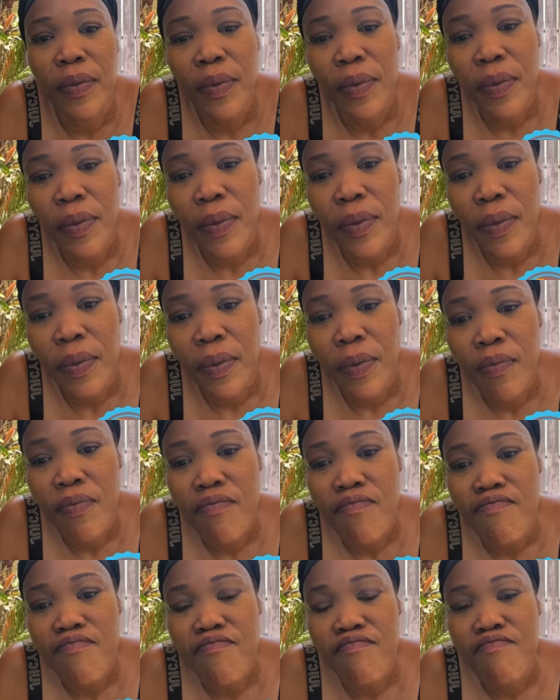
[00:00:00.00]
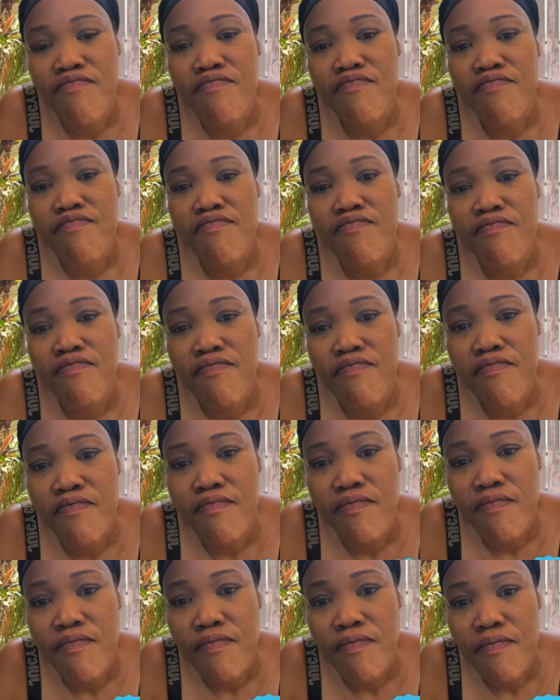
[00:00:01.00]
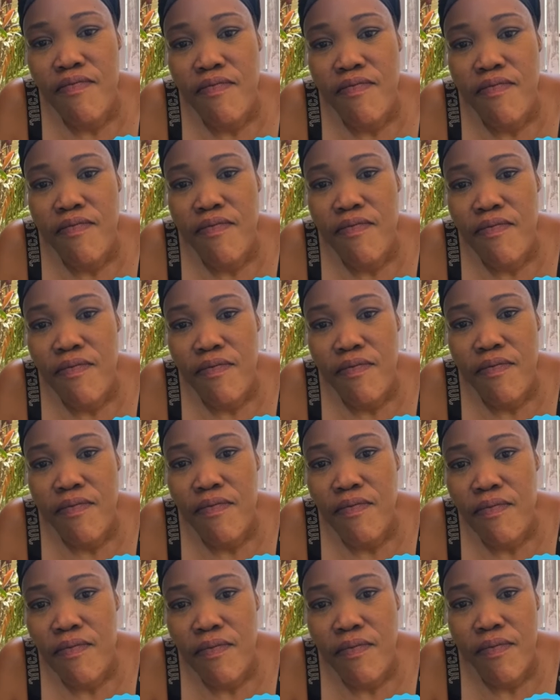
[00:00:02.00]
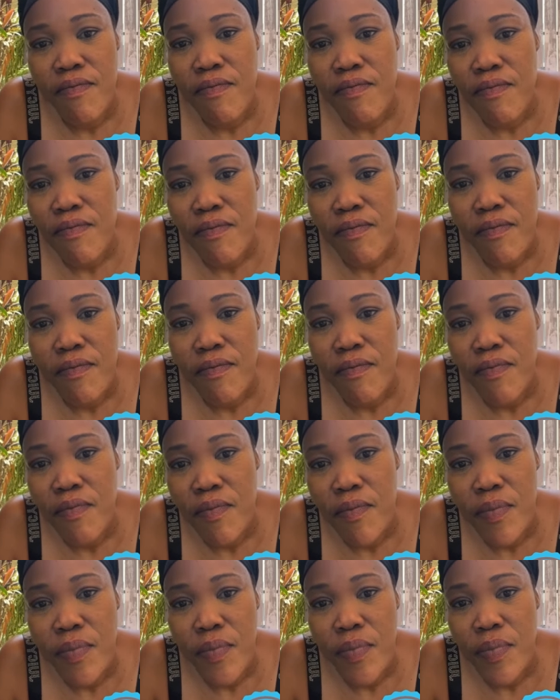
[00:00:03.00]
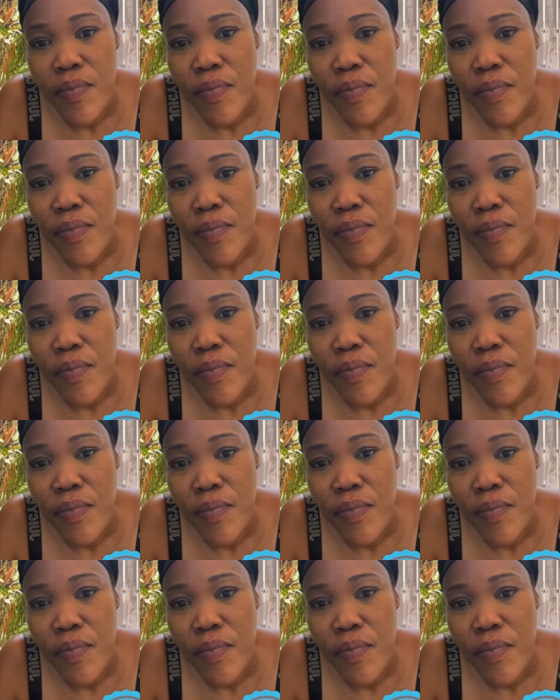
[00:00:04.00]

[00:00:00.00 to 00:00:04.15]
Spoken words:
Nobody speaks.